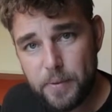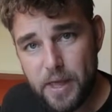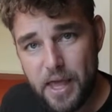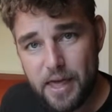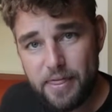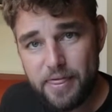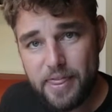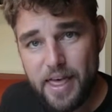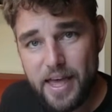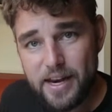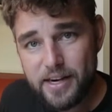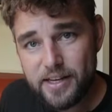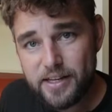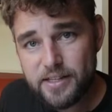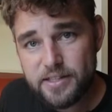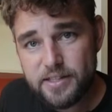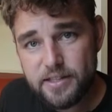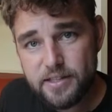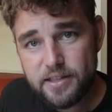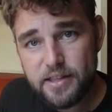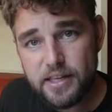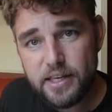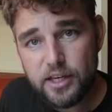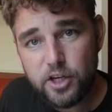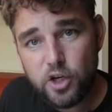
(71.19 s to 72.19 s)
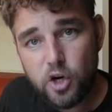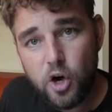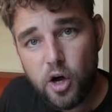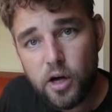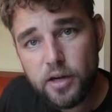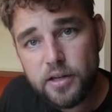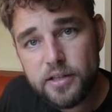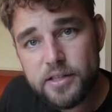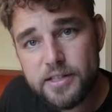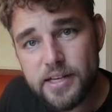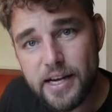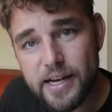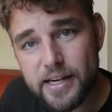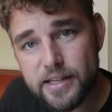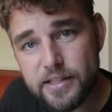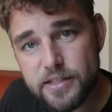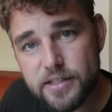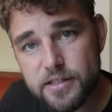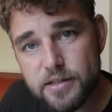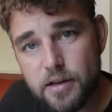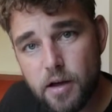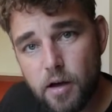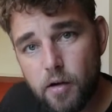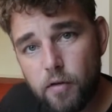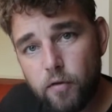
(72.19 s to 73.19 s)
and that is the
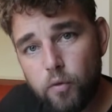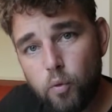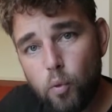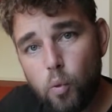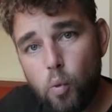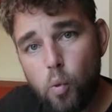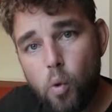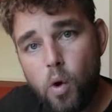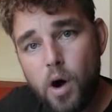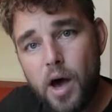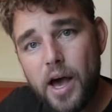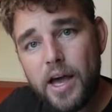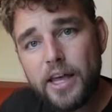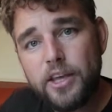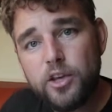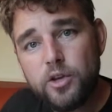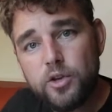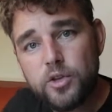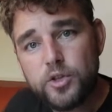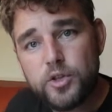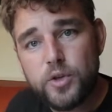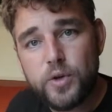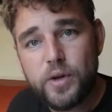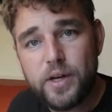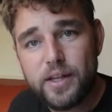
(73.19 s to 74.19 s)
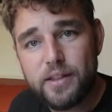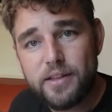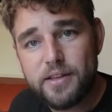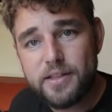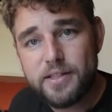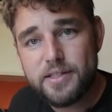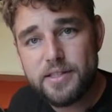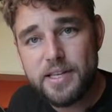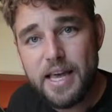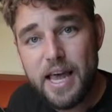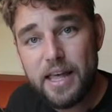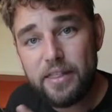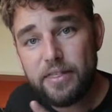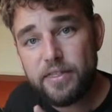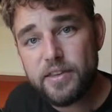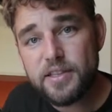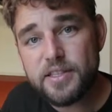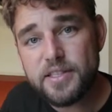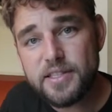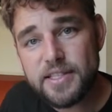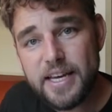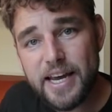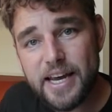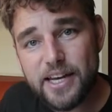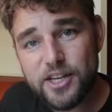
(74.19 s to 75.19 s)
context of why you're doing this at
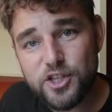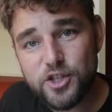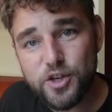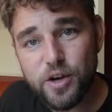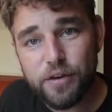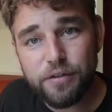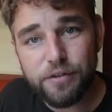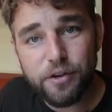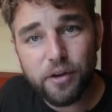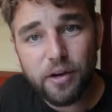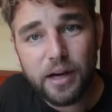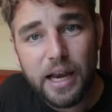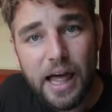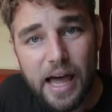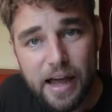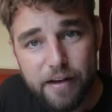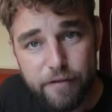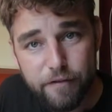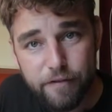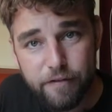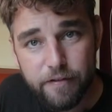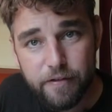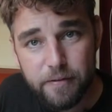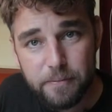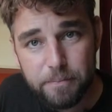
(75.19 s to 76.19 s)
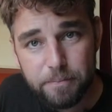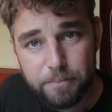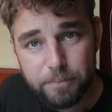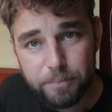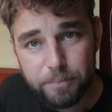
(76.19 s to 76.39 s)
this stage of your life.